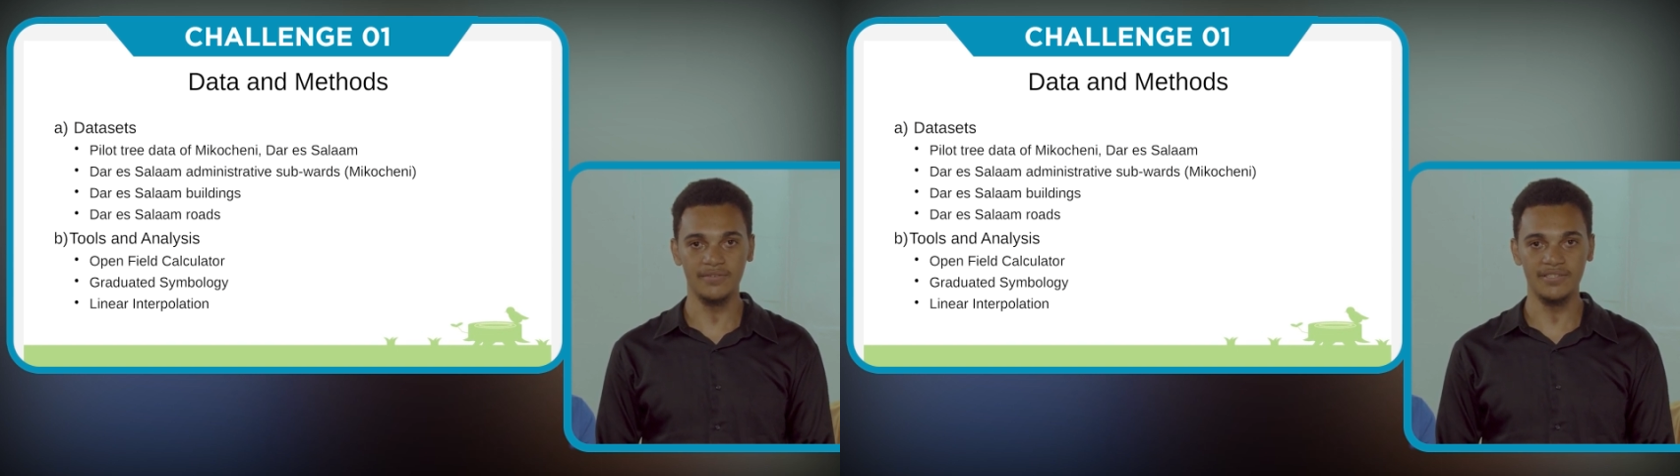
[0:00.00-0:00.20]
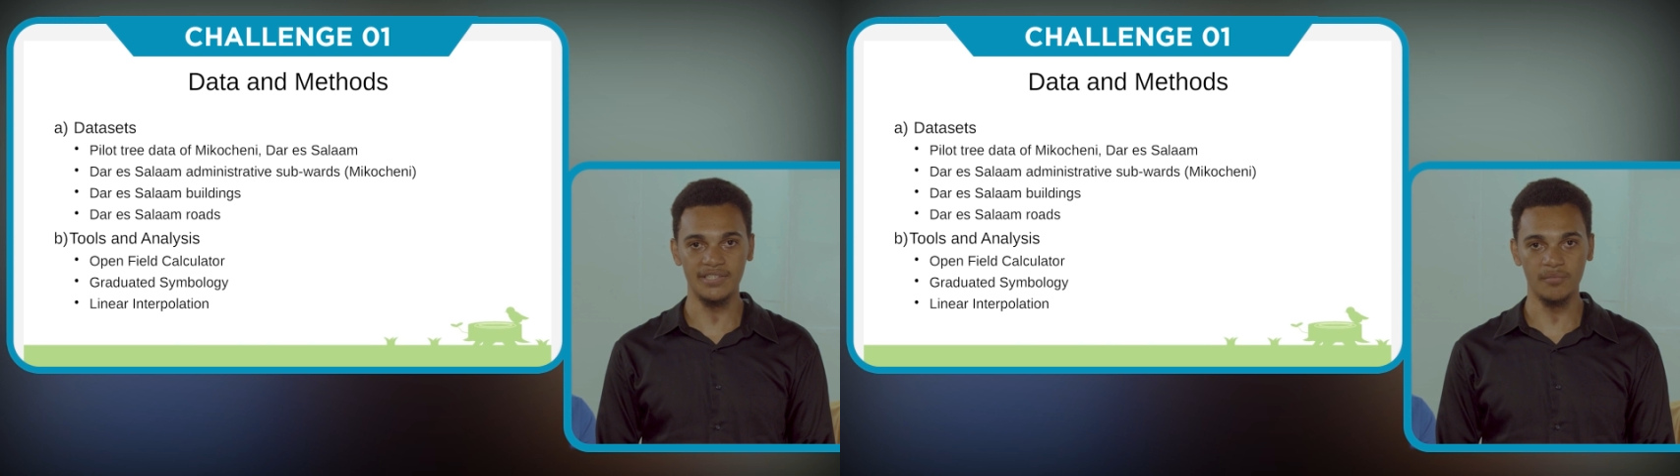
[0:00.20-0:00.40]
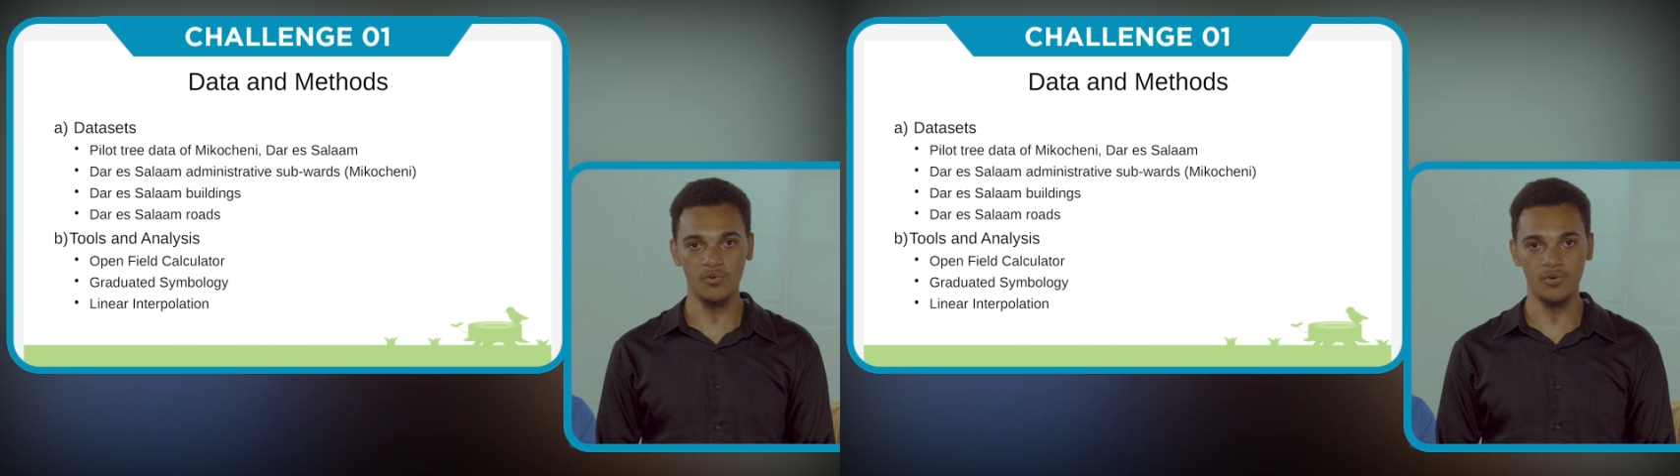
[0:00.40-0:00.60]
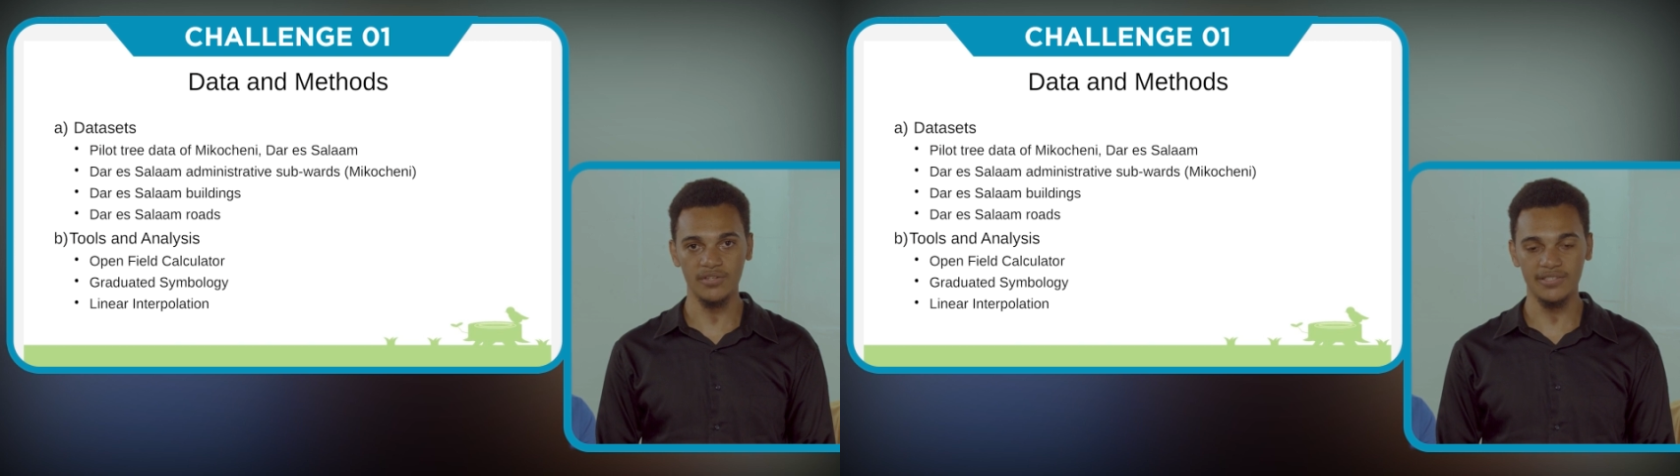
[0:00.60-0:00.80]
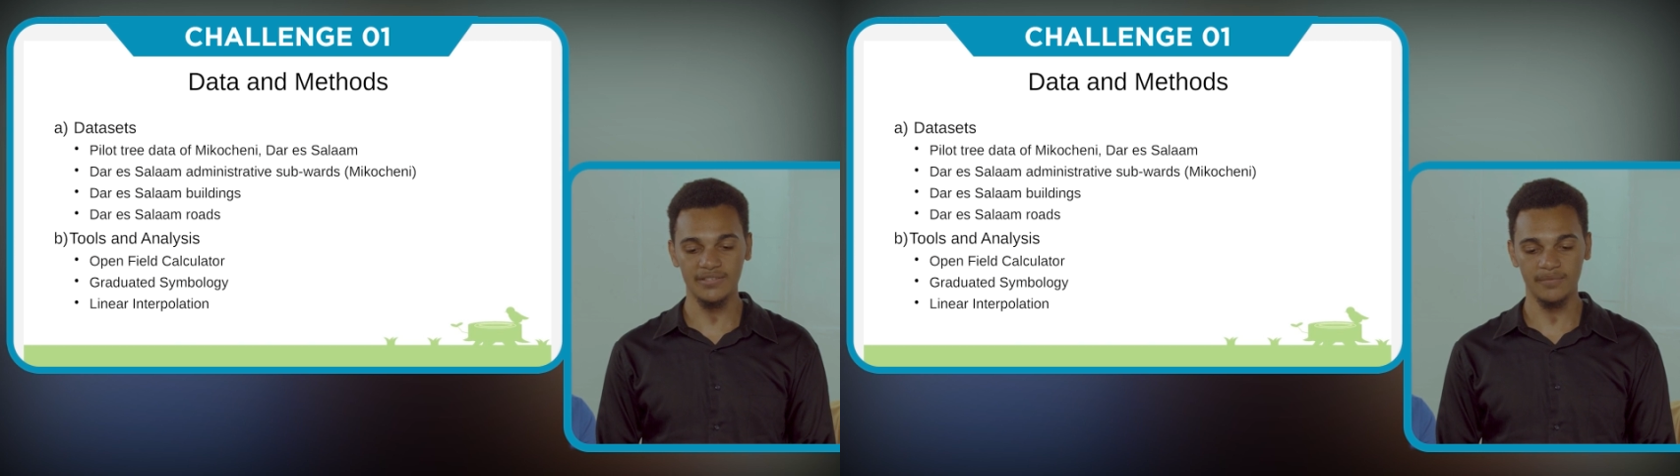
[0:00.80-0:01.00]

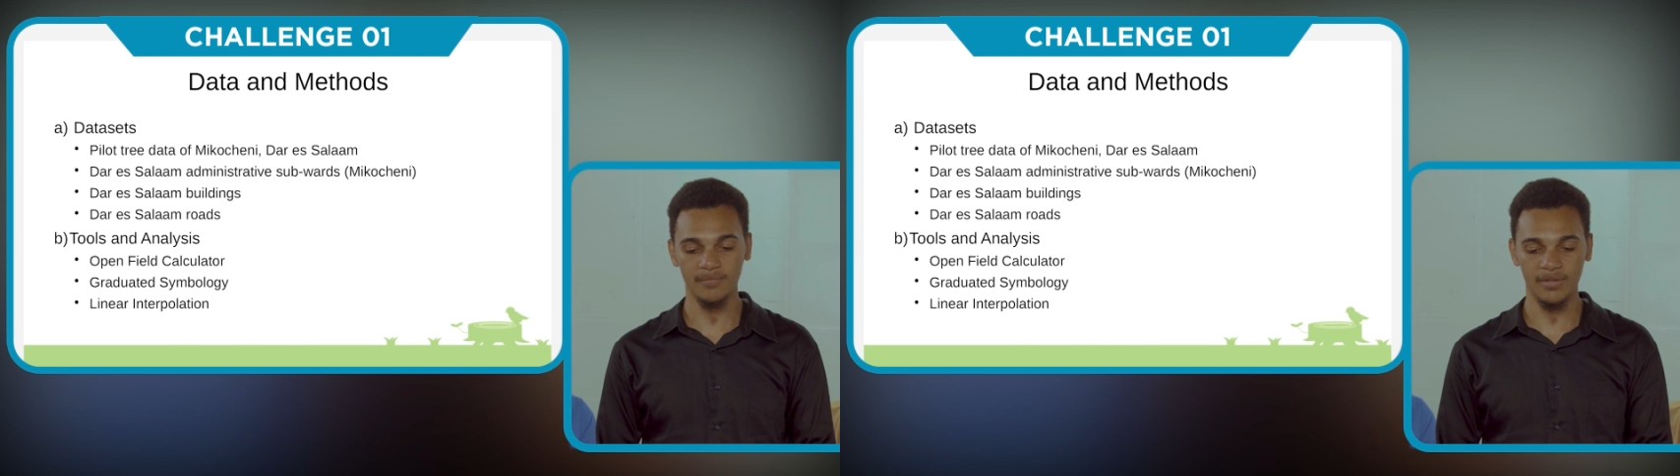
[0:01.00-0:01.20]
subwards,